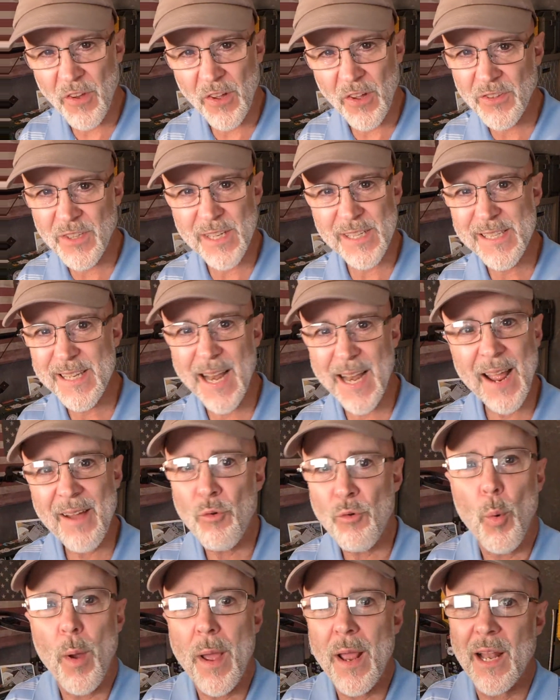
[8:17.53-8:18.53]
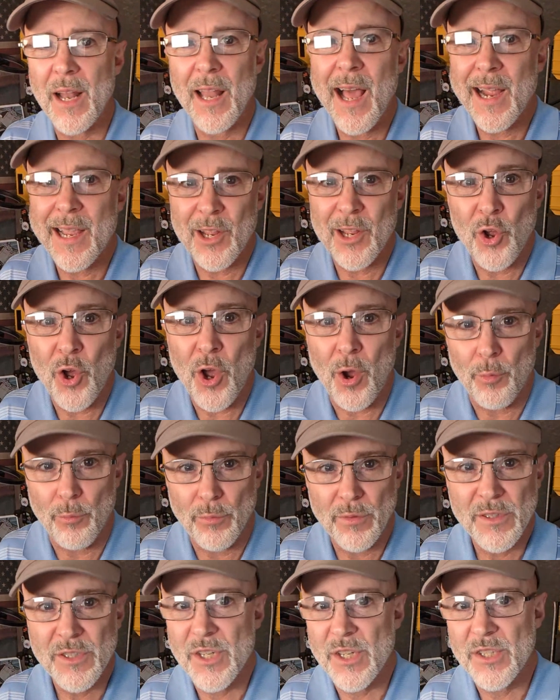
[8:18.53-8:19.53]
doesn't have a way to lock it out,
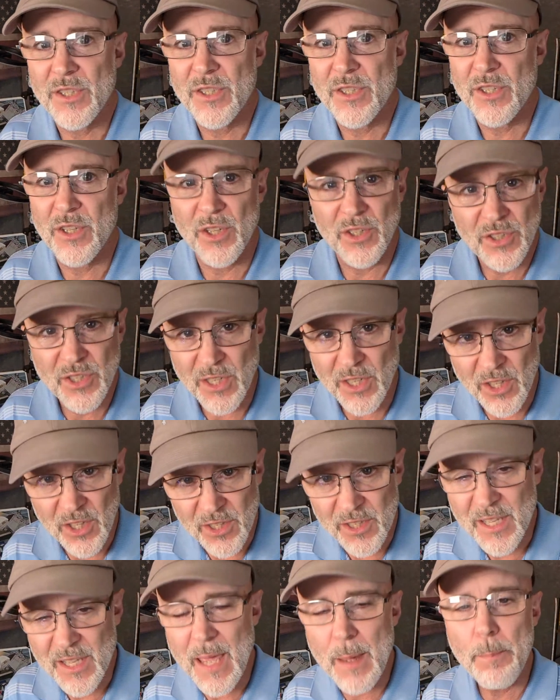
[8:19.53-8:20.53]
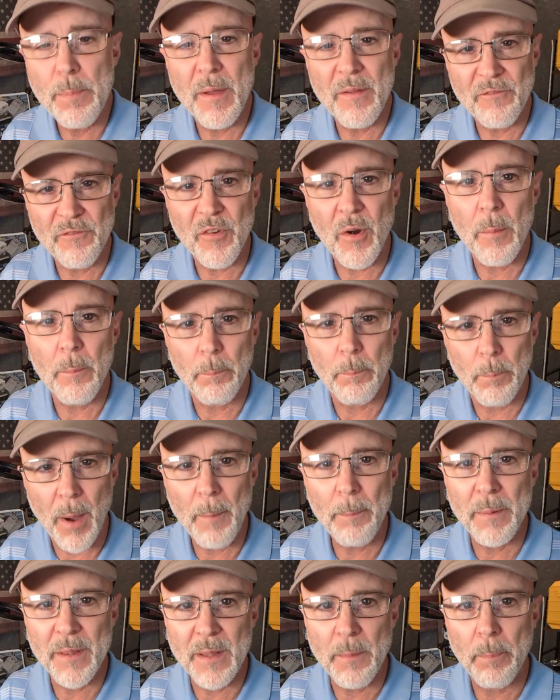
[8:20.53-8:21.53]
to keep it from
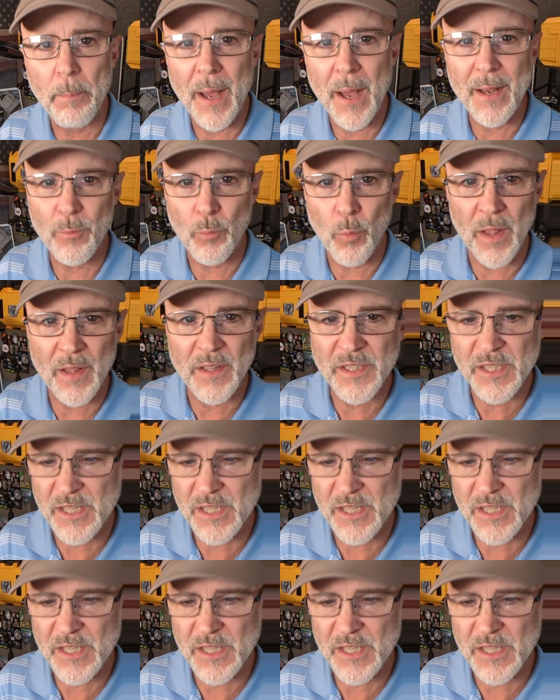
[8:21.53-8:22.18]
bumping the button while it's in